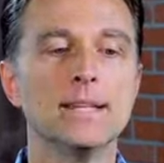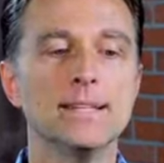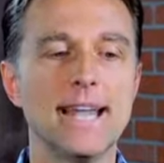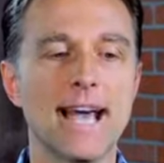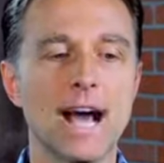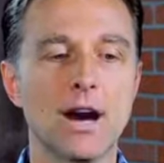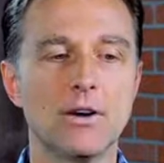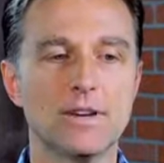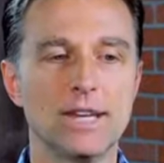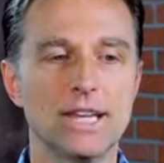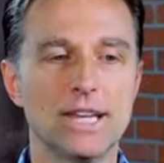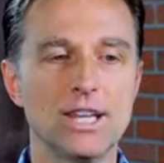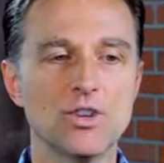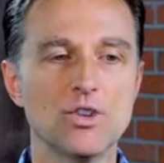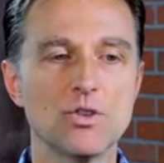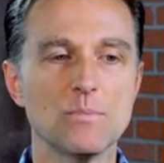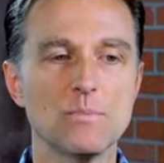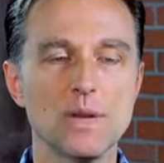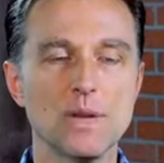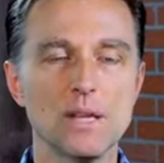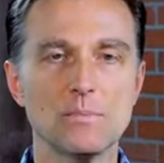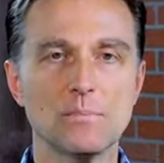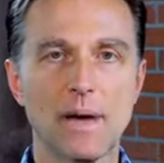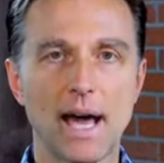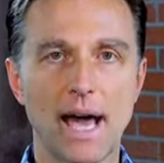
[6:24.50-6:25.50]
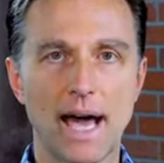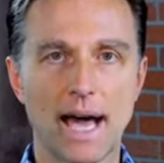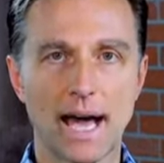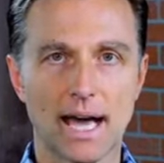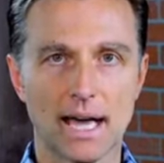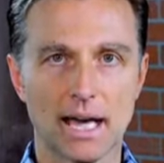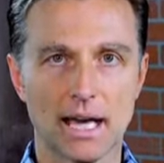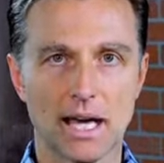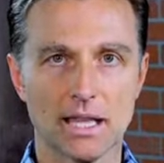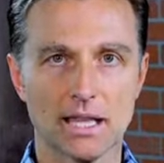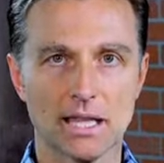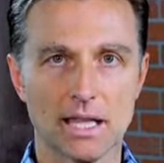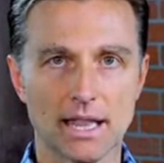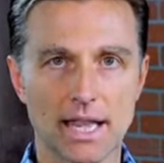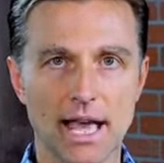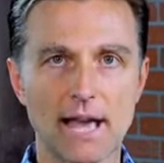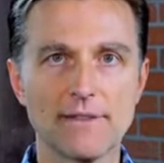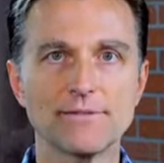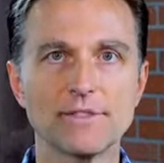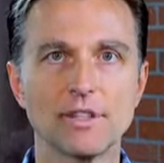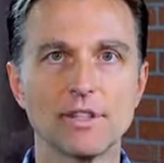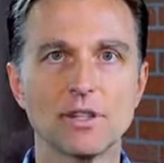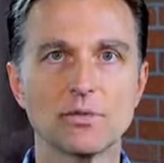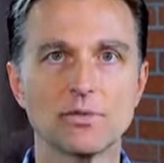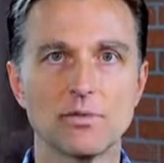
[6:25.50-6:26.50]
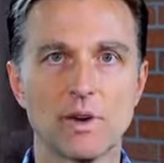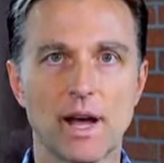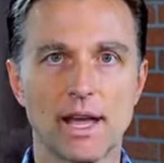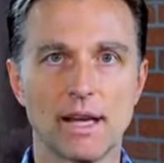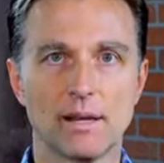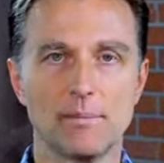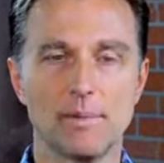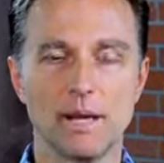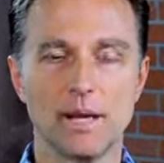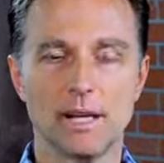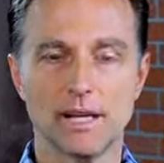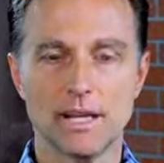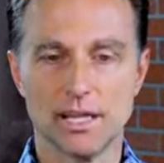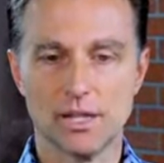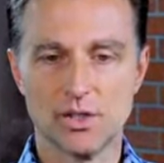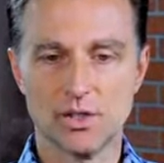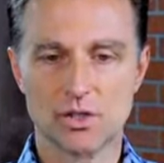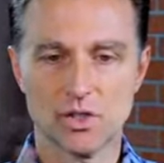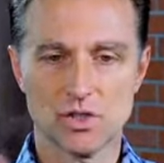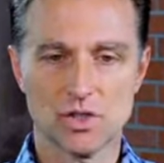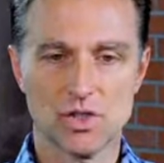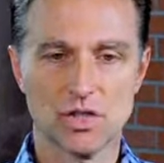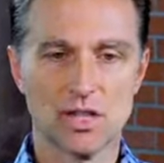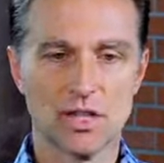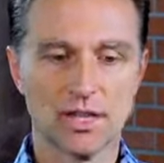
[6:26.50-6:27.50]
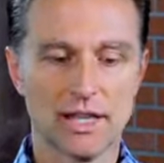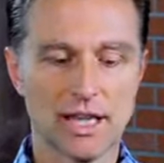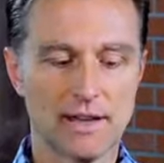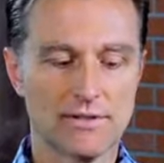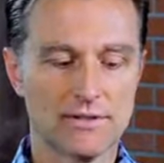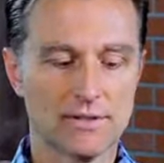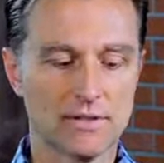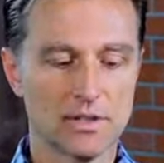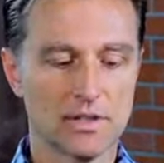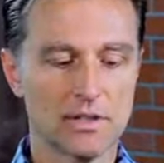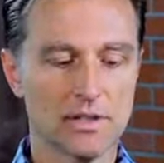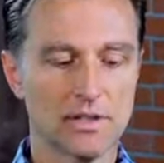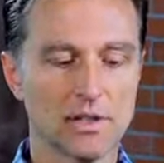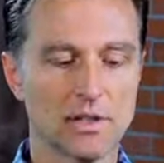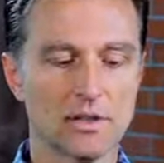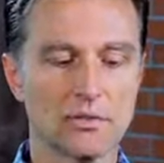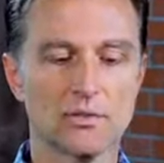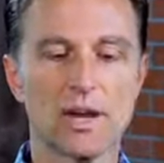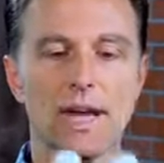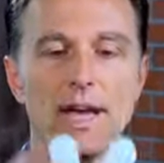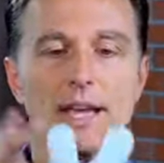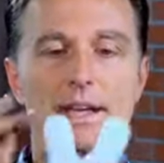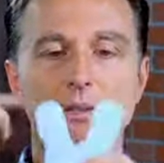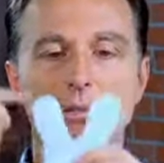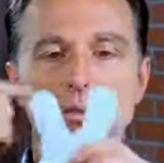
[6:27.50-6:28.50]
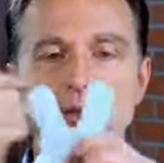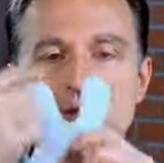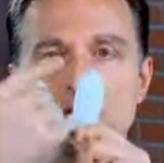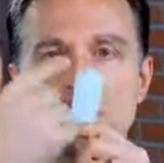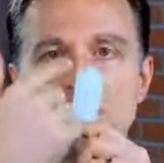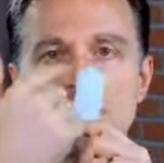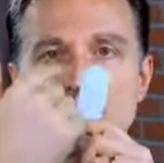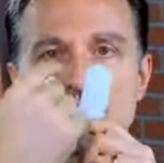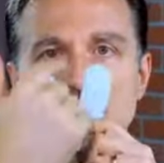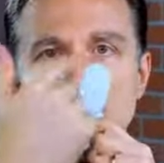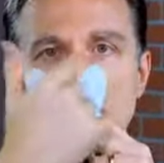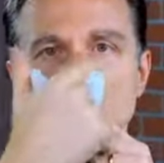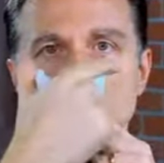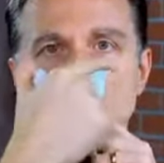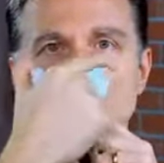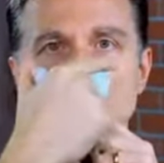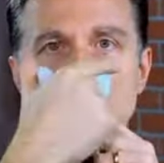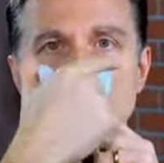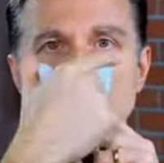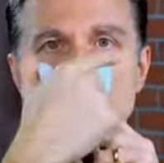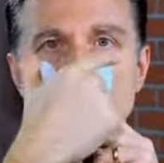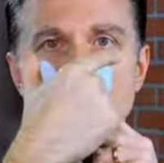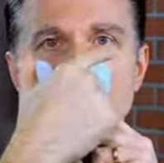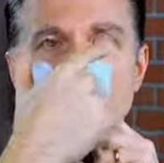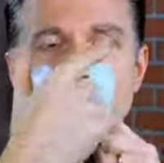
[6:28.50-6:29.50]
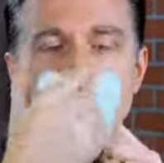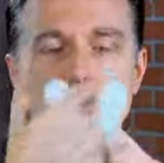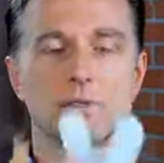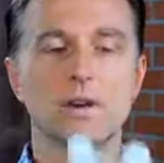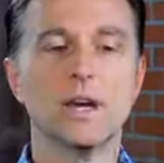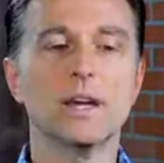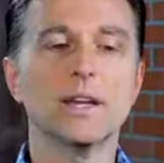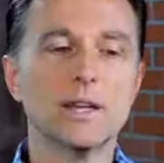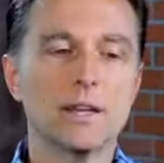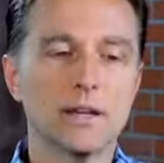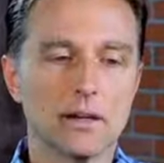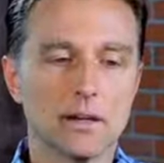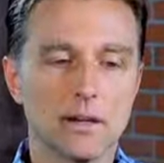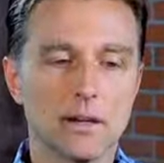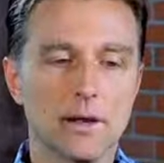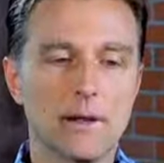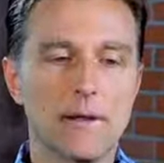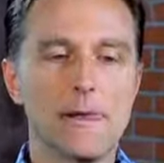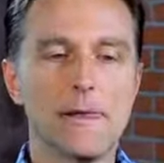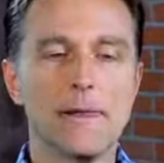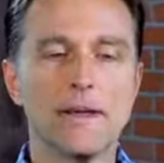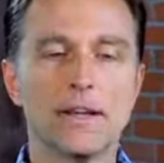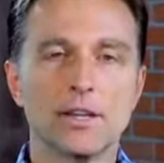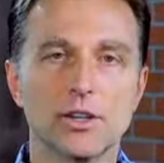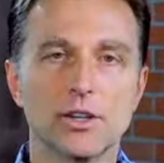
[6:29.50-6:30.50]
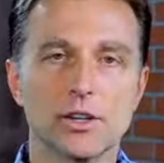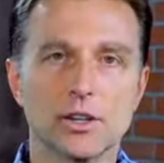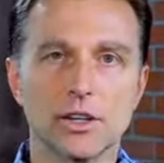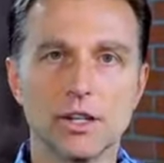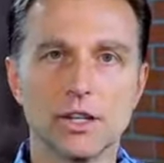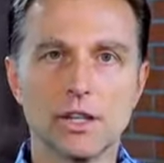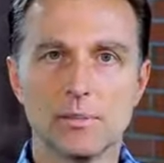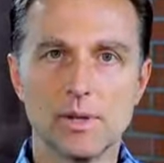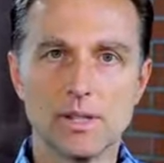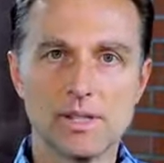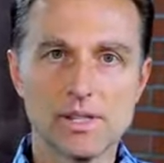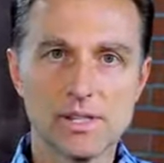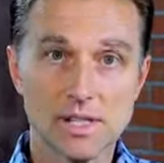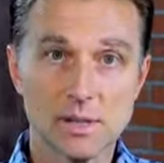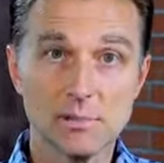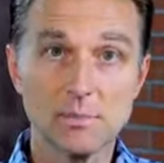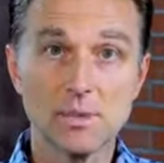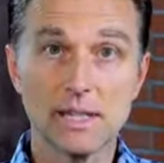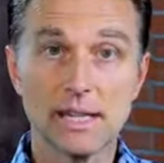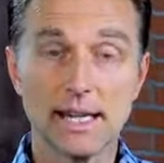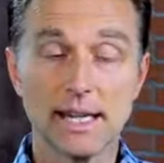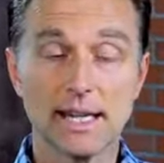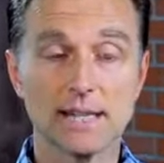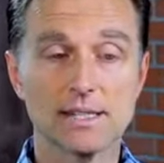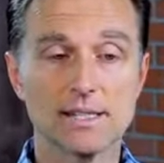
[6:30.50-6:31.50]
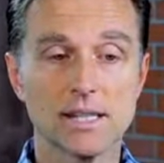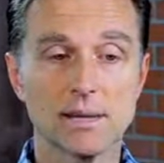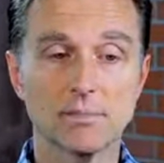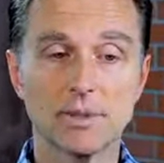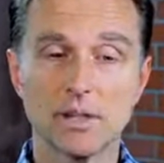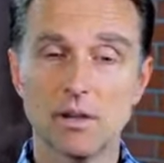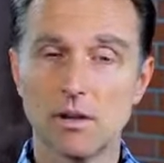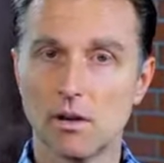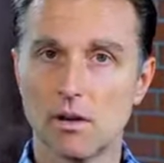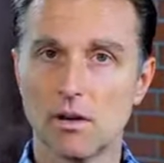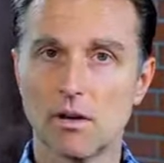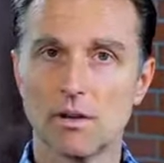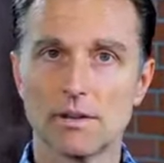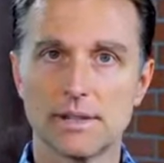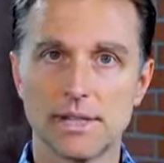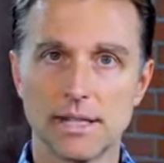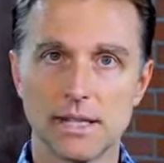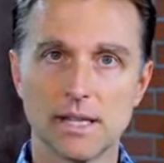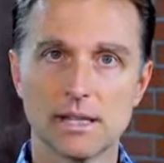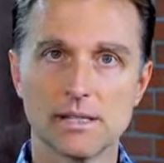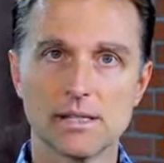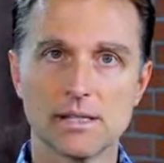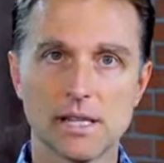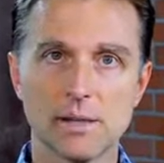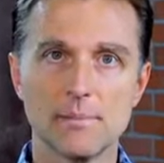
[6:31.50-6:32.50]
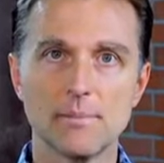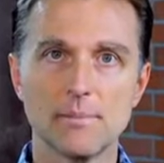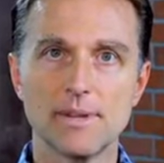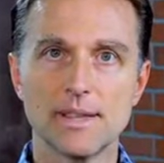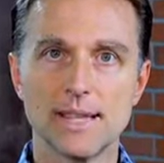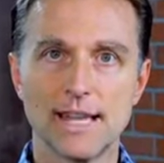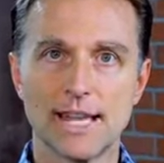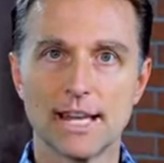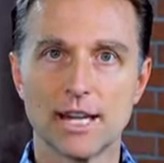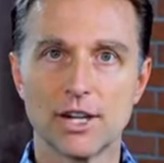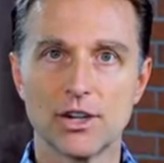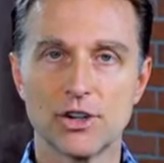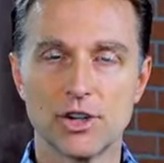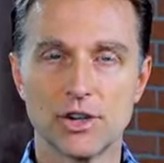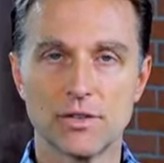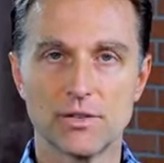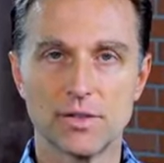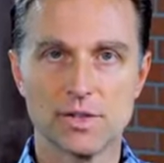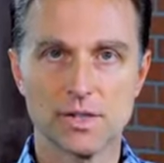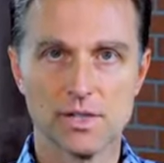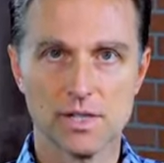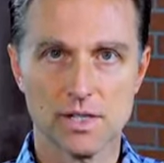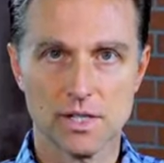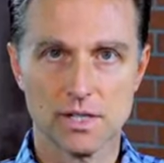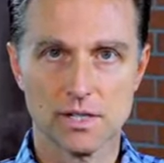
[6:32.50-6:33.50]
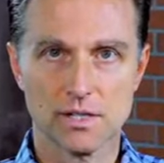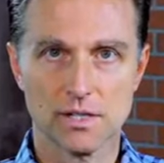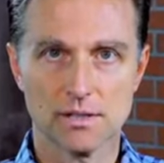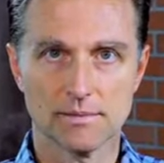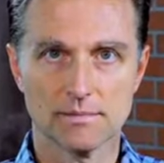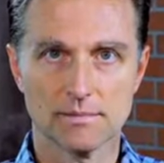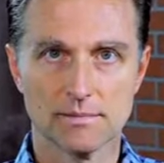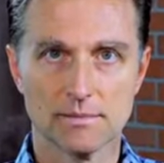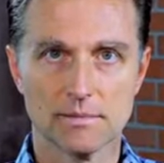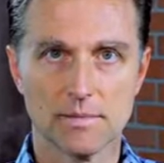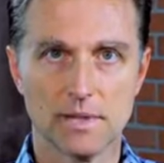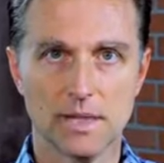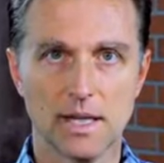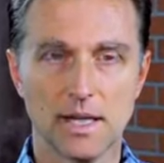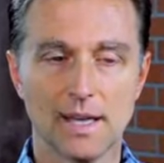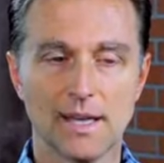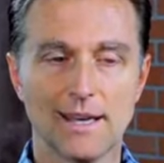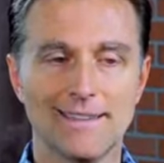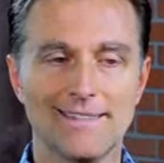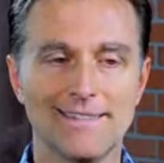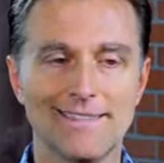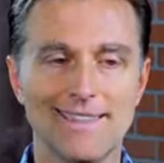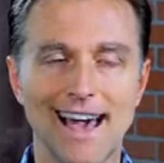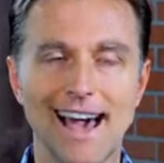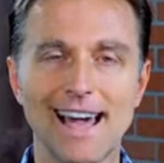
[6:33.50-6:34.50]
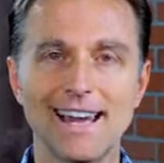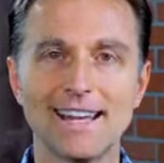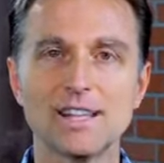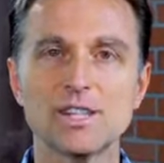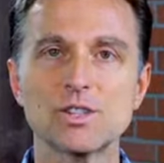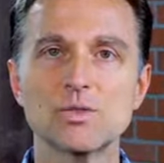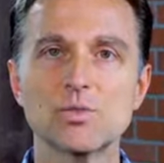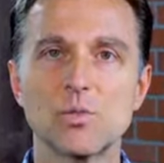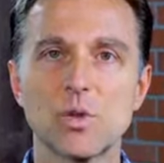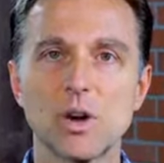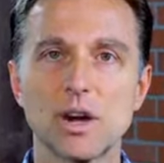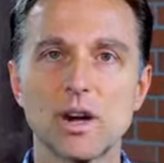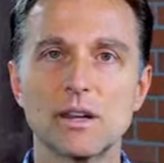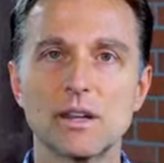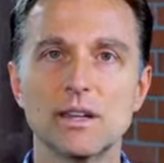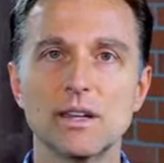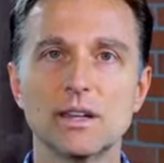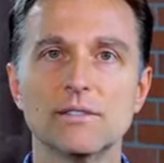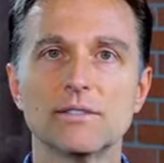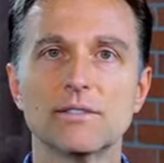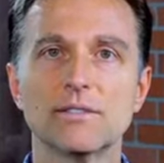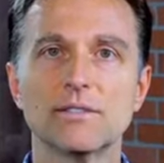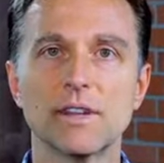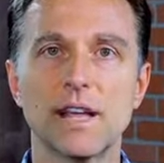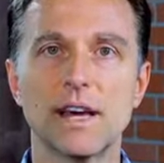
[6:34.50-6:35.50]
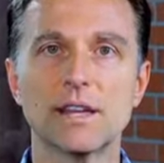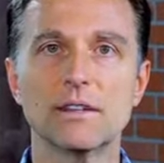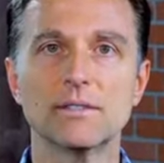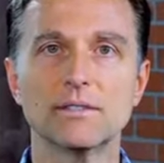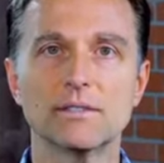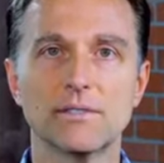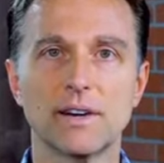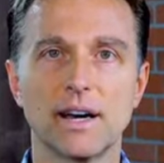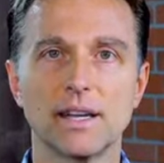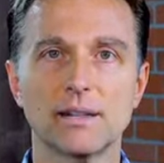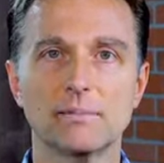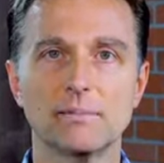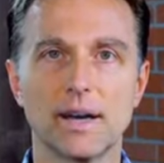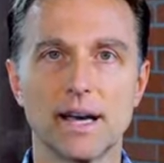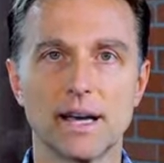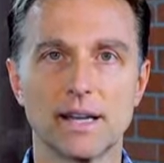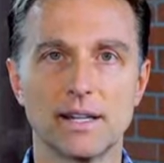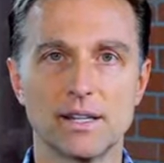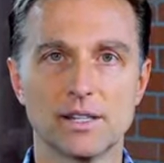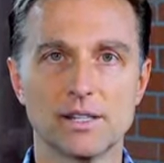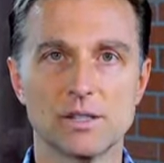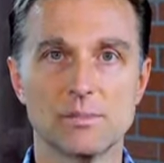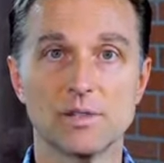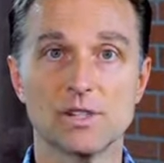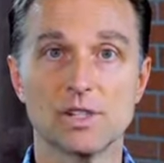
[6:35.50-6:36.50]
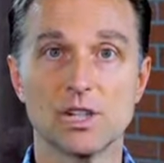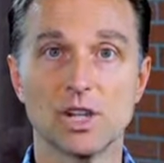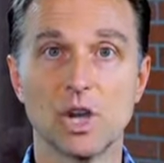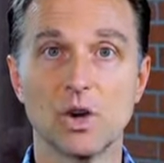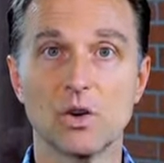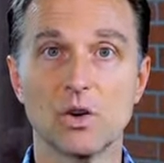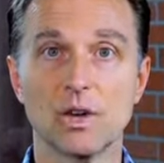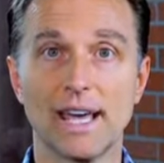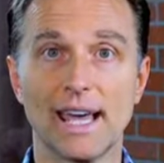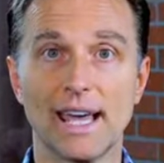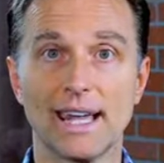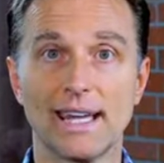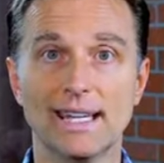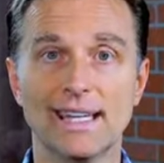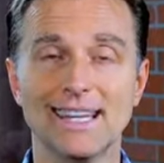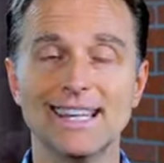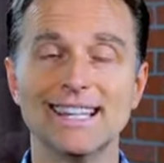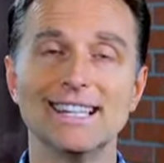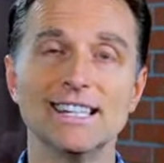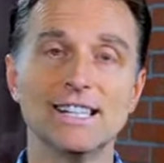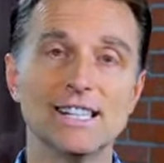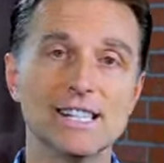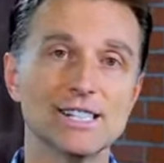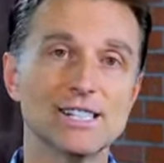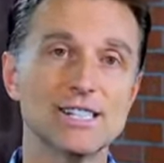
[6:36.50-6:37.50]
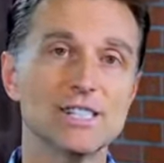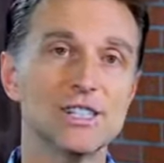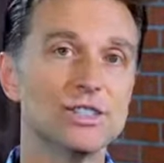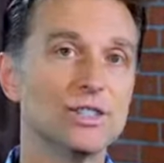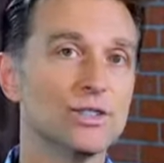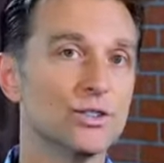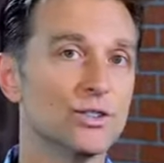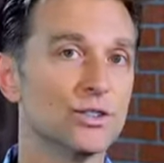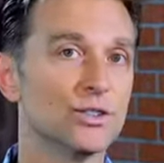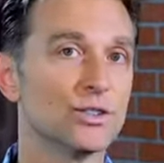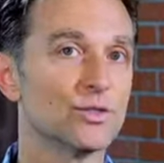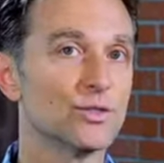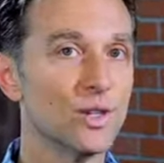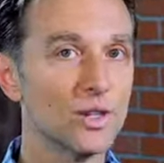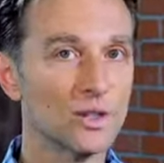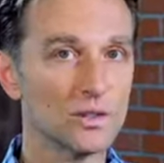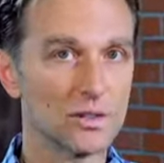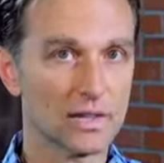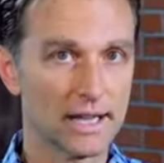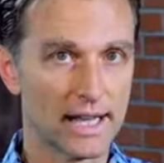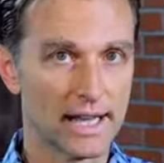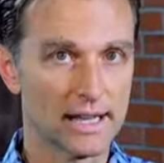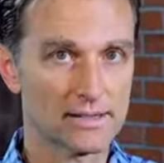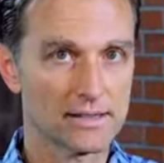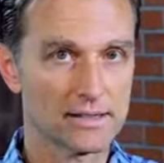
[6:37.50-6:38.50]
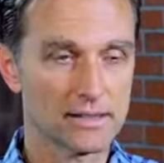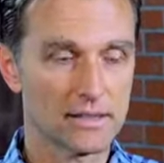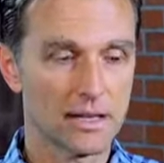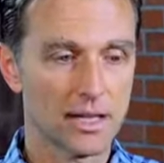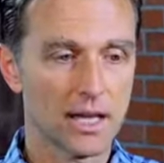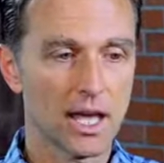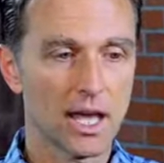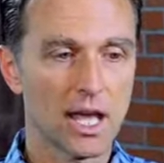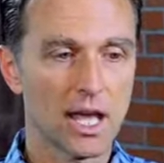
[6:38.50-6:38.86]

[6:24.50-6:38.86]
Now, in your mid-back, on the left and the right, about an inch to the left and to the right, which is these points right here, you're going to be stimulating something called the sympathetic nervous system. That is where the flight or flight mechanism is located, in addition to your adrenal glands.